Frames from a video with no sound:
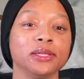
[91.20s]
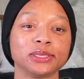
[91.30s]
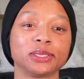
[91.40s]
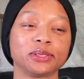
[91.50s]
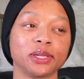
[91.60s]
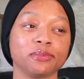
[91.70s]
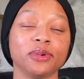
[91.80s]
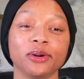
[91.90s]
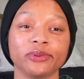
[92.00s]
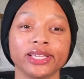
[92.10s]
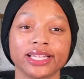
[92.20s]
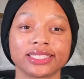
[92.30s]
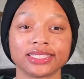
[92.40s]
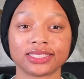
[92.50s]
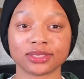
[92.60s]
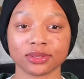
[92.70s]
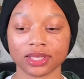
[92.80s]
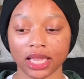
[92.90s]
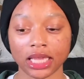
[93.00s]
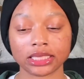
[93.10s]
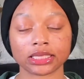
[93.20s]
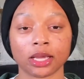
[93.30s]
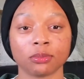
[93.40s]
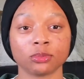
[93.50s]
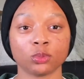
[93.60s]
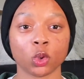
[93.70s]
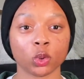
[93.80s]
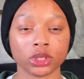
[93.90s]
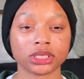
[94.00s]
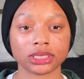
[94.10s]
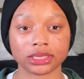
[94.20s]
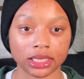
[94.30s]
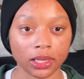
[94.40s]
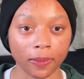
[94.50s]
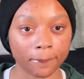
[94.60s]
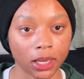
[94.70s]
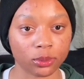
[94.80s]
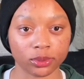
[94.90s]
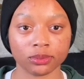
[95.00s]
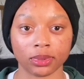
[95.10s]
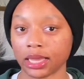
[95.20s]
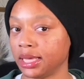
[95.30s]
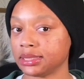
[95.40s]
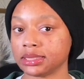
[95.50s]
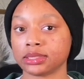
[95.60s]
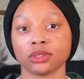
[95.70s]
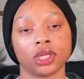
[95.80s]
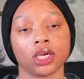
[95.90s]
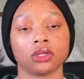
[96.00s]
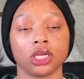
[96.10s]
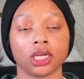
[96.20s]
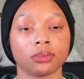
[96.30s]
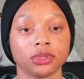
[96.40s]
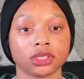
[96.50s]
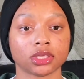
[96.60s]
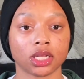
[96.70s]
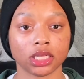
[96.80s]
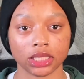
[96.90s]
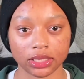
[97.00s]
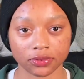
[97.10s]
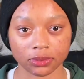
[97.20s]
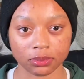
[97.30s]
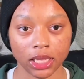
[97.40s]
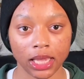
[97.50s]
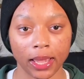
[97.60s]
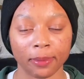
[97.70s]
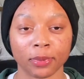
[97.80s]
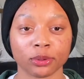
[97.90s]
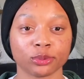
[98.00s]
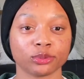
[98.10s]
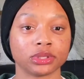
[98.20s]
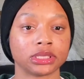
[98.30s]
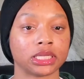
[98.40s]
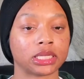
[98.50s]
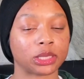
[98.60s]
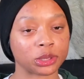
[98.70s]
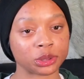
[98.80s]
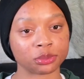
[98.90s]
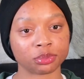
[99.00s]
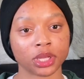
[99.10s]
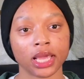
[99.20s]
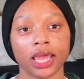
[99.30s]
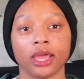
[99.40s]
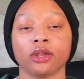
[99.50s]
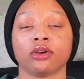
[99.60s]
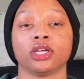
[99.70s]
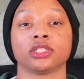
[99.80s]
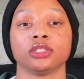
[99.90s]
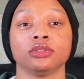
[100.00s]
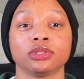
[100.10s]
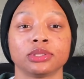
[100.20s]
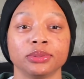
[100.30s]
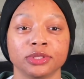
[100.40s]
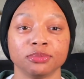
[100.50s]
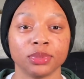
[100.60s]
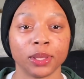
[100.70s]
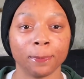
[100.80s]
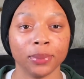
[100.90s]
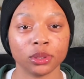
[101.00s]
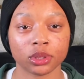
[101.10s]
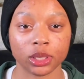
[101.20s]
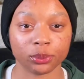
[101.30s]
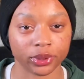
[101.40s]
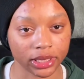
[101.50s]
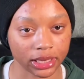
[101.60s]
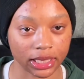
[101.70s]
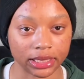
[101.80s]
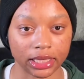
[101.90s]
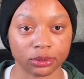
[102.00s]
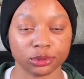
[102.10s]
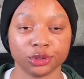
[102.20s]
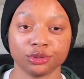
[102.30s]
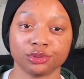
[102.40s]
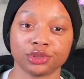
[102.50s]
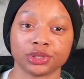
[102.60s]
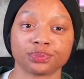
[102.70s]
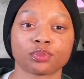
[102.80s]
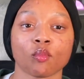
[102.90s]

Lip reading: So yeah, we got these two lights. I'm going to set up my room as a studio, and I'm just gonna leave them in my room set up, and I don't have to use this big bulky ring light that I was using.